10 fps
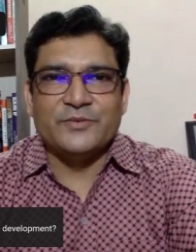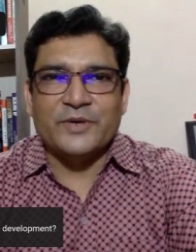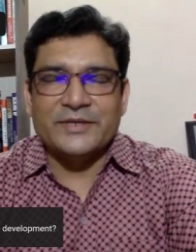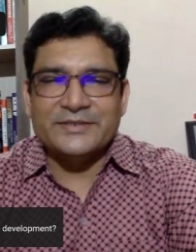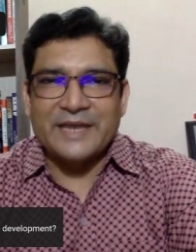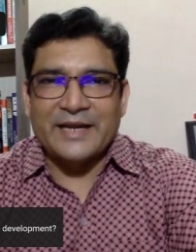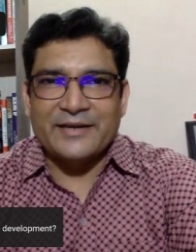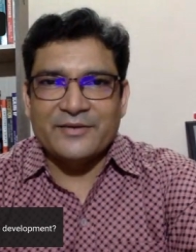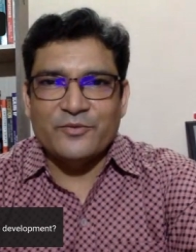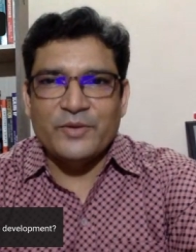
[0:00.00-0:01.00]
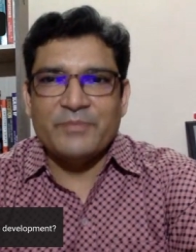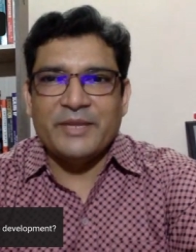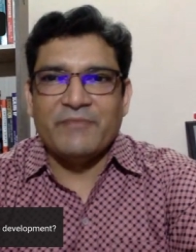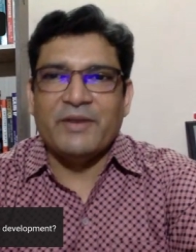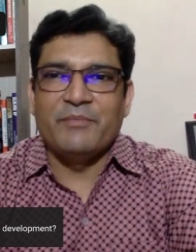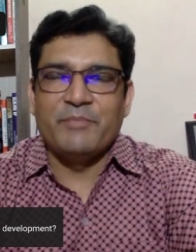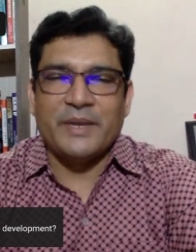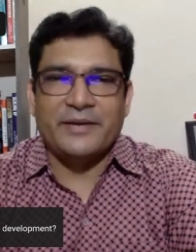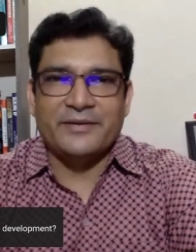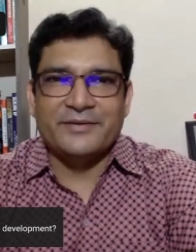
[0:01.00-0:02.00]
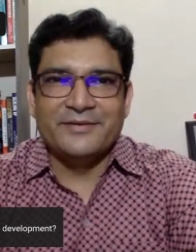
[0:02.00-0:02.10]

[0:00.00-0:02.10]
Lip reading: What is that? Web development.